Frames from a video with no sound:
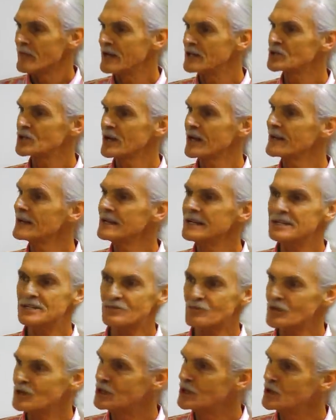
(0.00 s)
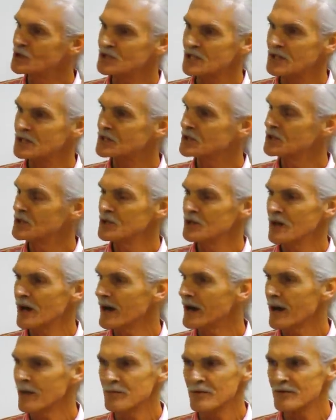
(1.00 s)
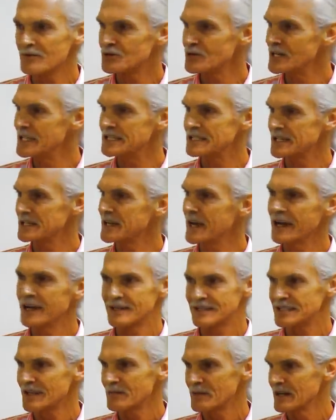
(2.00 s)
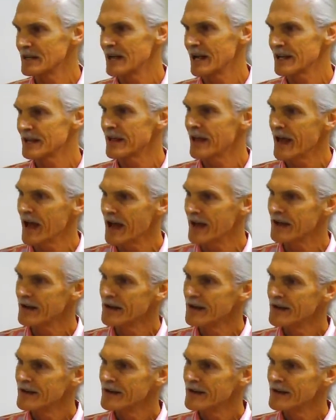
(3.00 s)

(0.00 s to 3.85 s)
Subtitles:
they should at least reduce it to a couple of drinks a day or something like that.